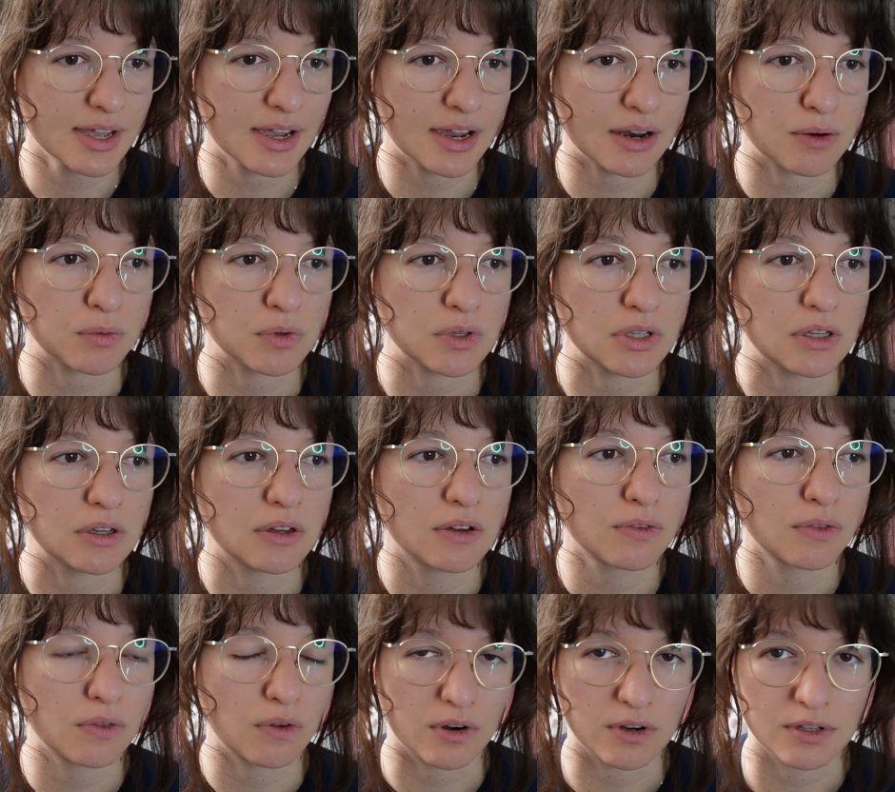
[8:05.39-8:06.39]
every
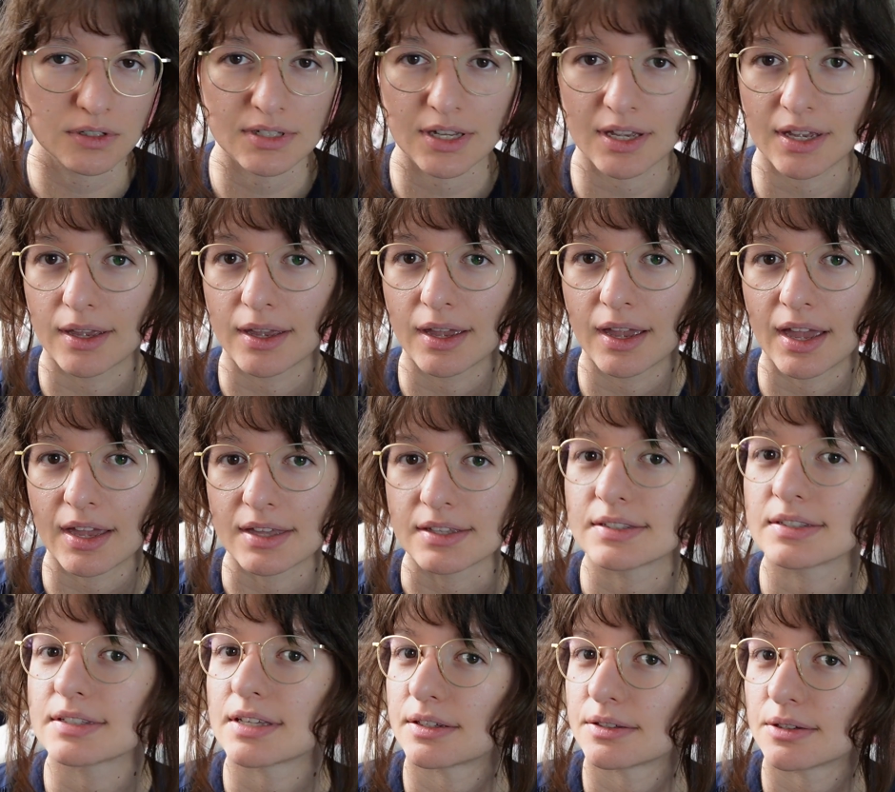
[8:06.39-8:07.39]
Thursday
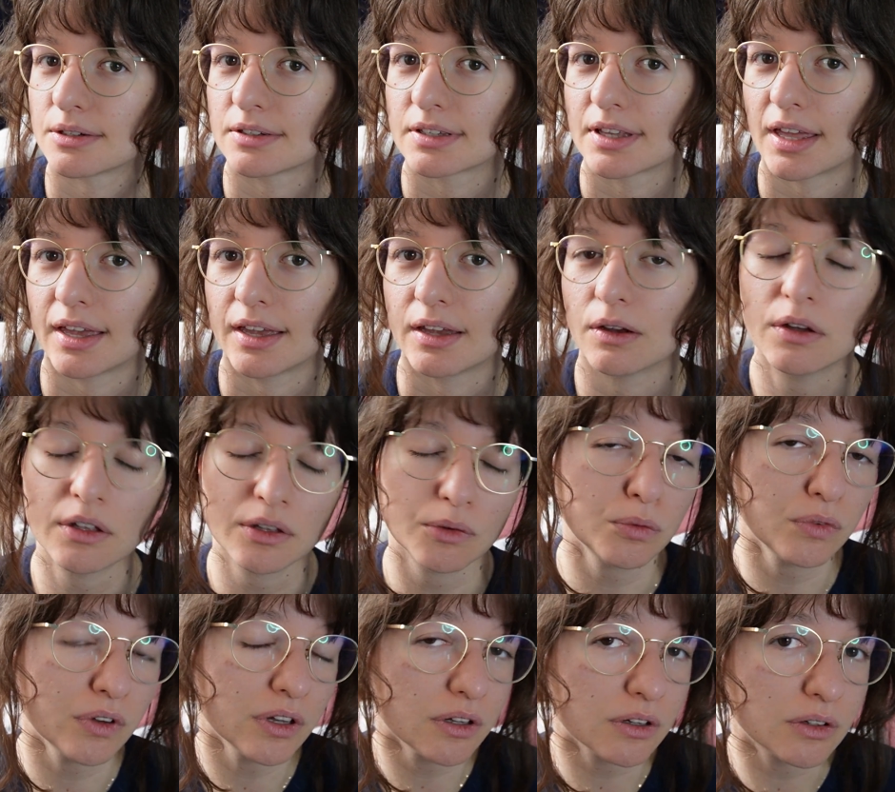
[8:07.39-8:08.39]
and Saturday
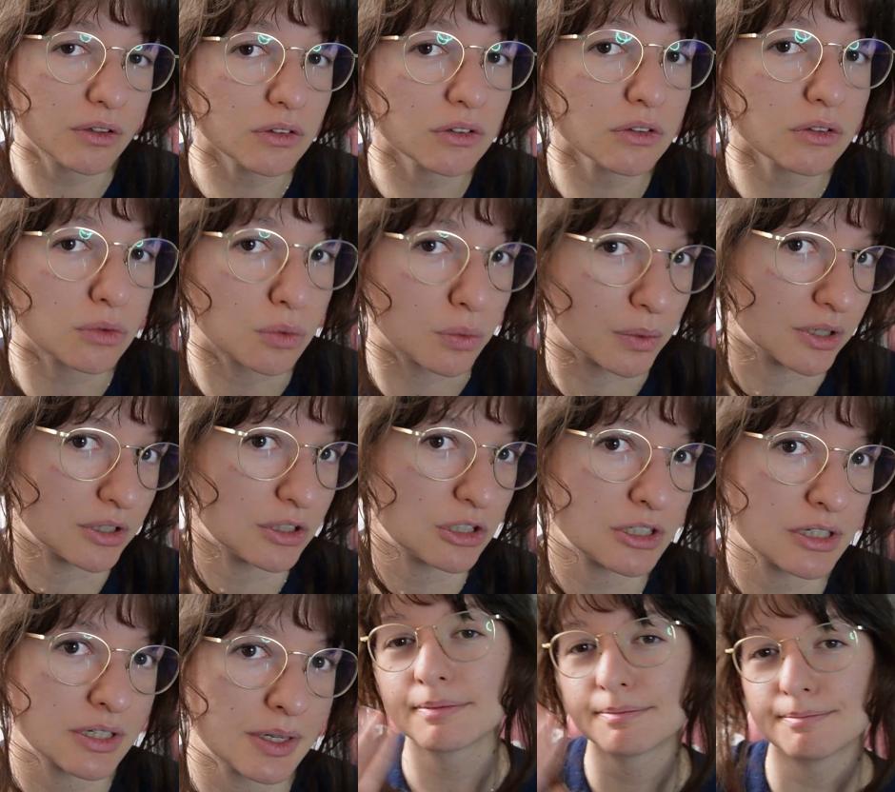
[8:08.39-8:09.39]
over on
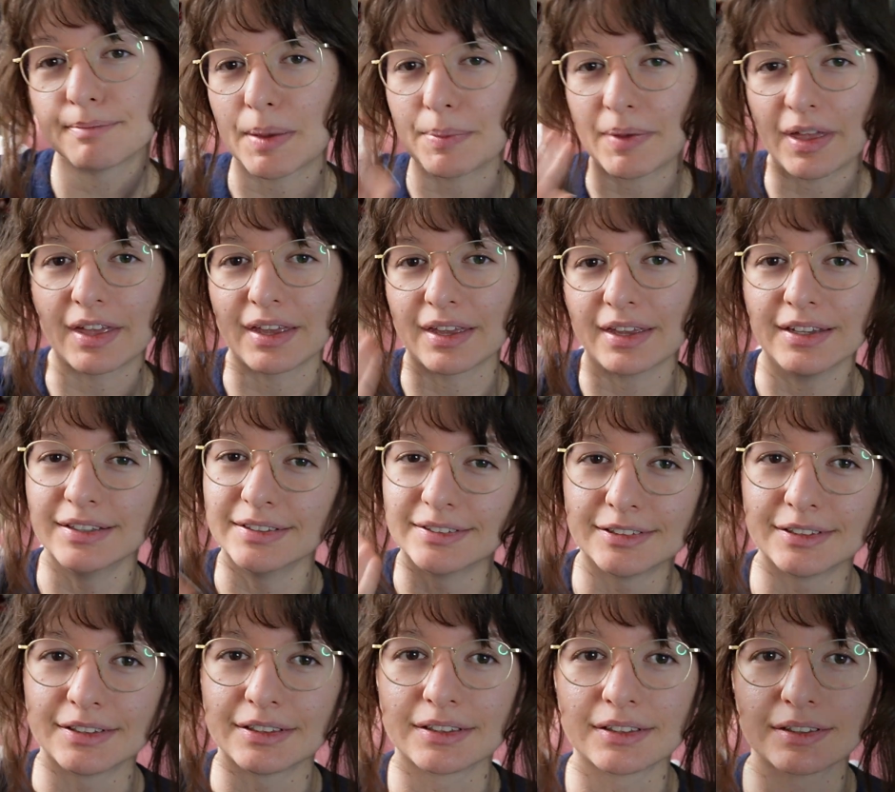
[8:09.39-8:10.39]
Twitch. Bye
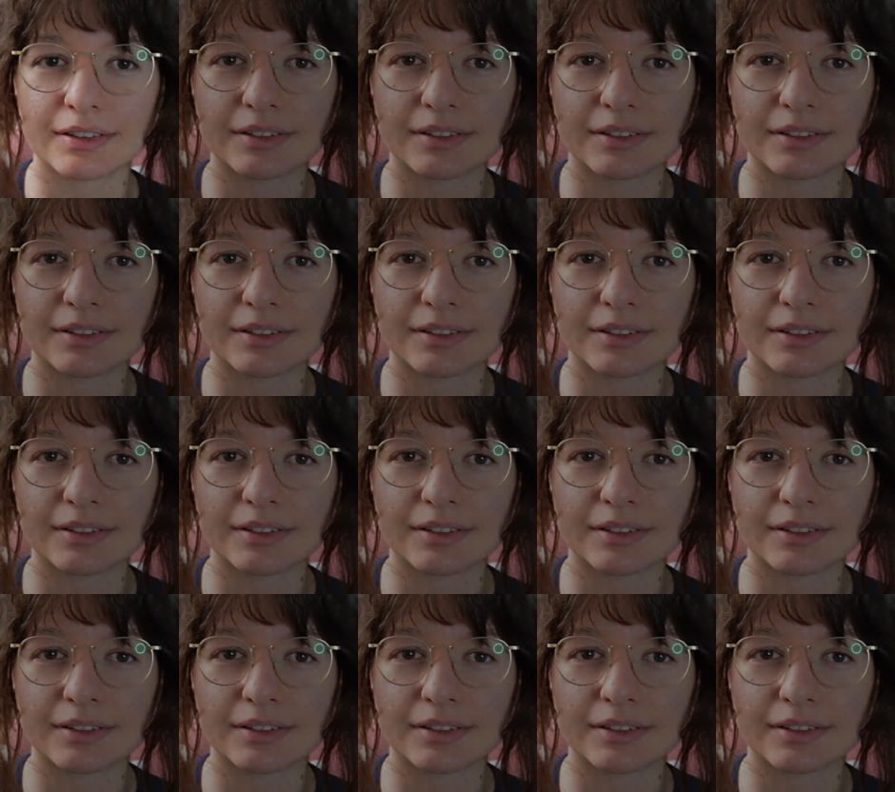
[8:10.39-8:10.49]
bye!